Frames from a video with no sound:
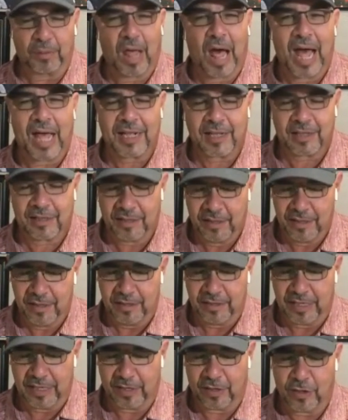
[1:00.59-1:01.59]
block,
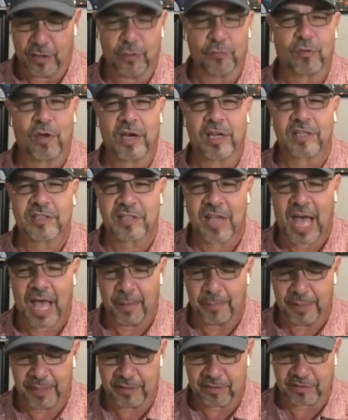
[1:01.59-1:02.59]
they couldn't run
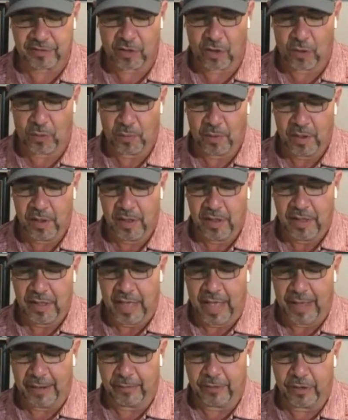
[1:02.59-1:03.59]
assignments. So,
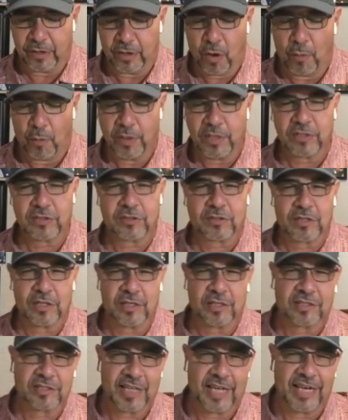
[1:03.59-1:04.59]
and you're always
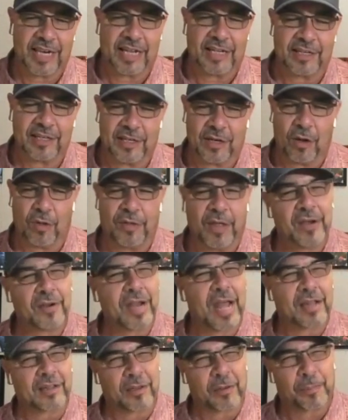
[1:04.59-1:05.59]
going to say that, they're
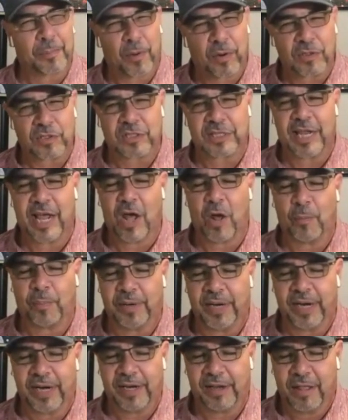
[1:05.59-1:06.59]
not their personnel,
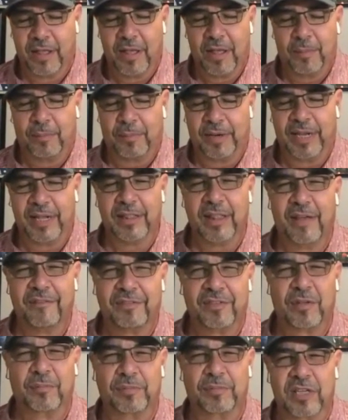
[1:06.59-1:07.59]
but he
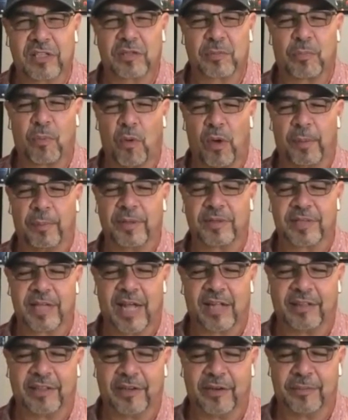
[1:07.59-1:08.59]
left some disappointments
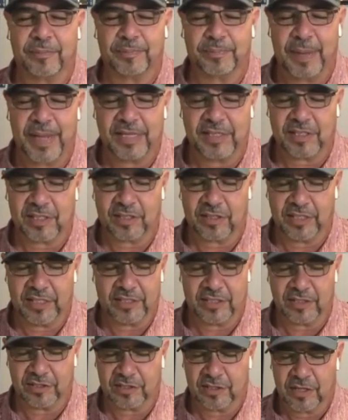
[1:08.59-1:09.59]
out there basically
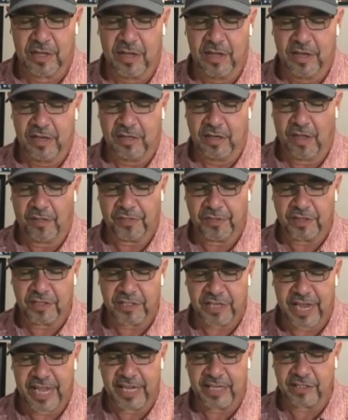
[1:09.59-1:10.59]
because nothing
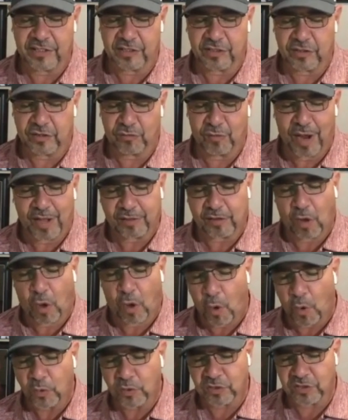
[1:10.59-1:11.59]
changed throughout the
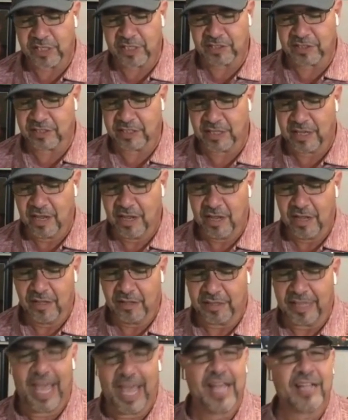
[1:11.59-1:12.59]
whole season.
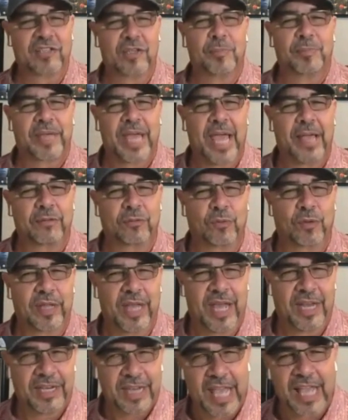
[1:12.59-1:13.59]
They had some games where
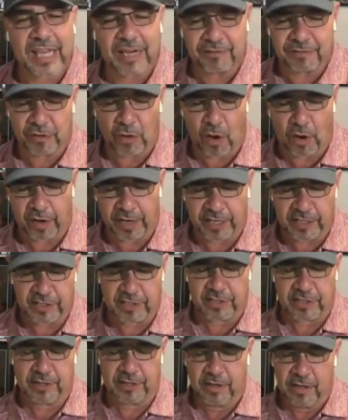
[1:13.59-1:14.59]
they had negative
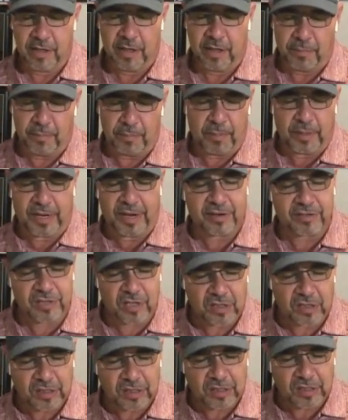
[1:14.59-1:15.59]
yardage, but there's
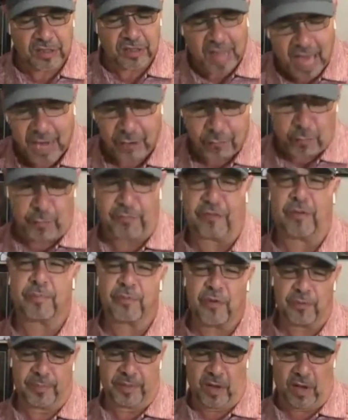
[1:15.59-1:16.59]
a lot of room for
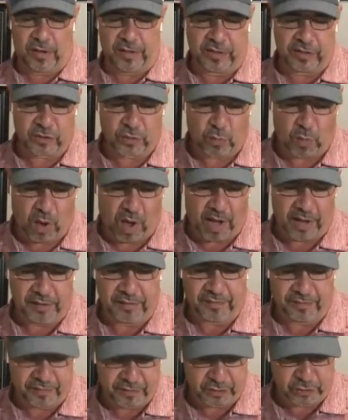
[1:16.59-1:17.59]
improvement on this
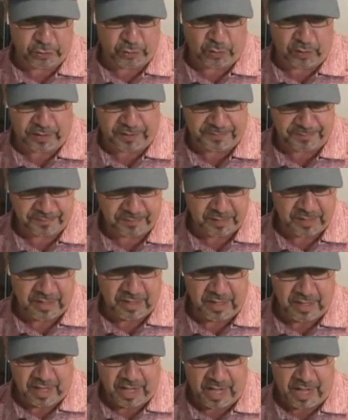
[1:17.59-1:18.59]
squad for sure.
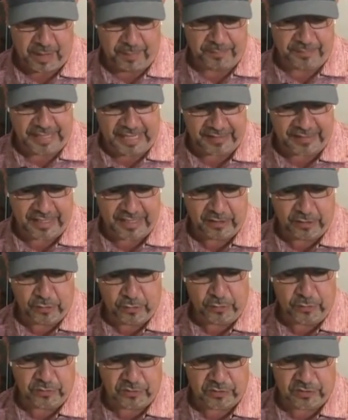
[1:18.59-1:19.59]
They did
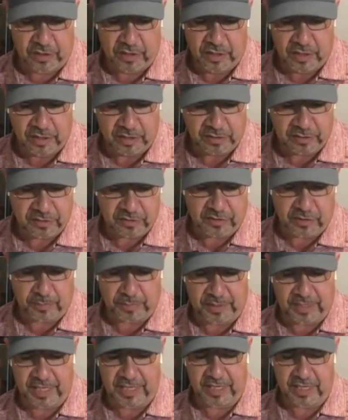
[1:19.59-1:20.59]
lose
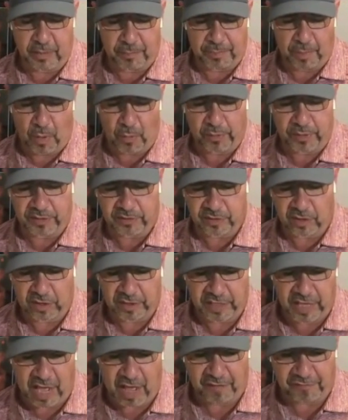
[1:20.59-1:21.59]
some key components
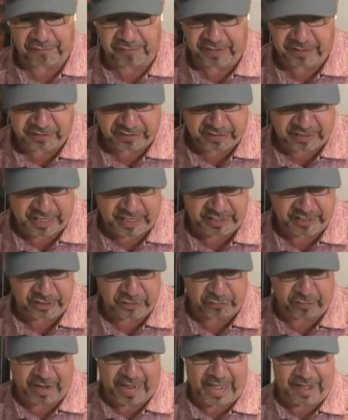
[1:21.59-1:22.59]
on the offense in the
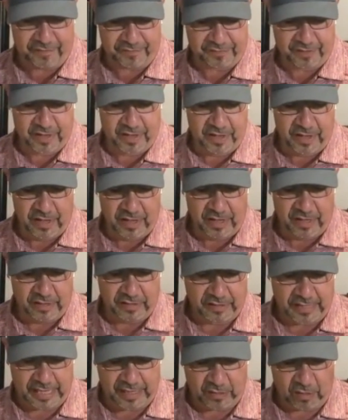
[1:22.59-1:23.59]
draft.
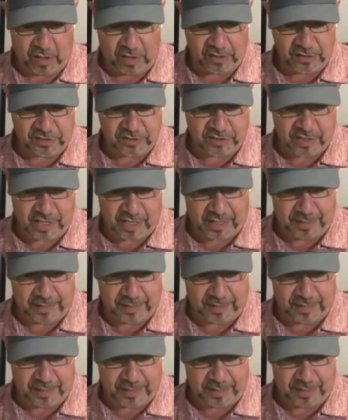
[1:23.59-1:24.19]
They lost